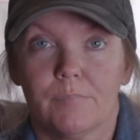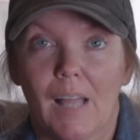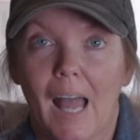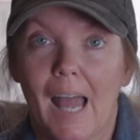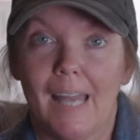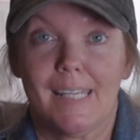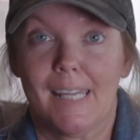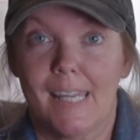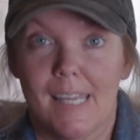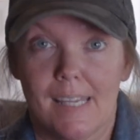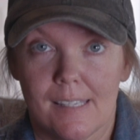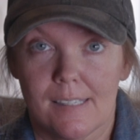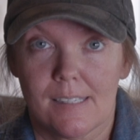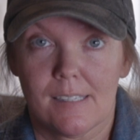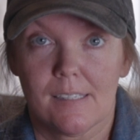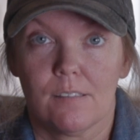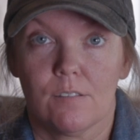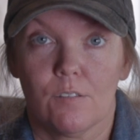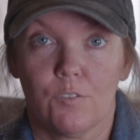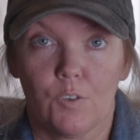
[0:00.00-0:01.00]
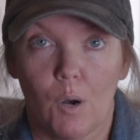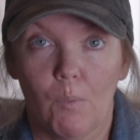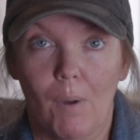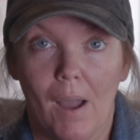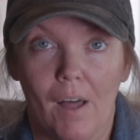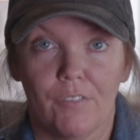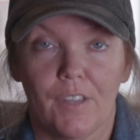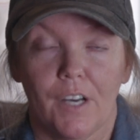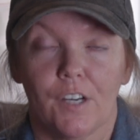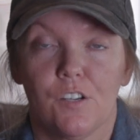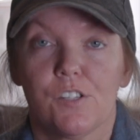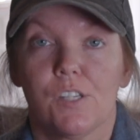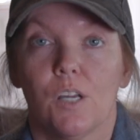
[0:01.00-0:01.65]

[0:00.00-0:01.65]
ideas to throw out there.